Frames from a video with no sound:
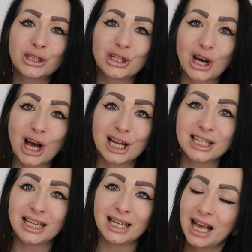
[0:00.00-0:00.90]

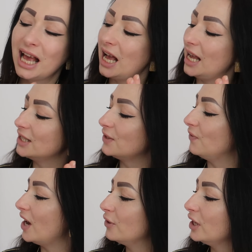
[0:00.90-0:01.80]
sturdy, it's
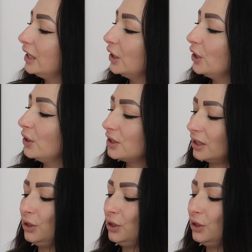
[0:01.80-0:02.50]
very good.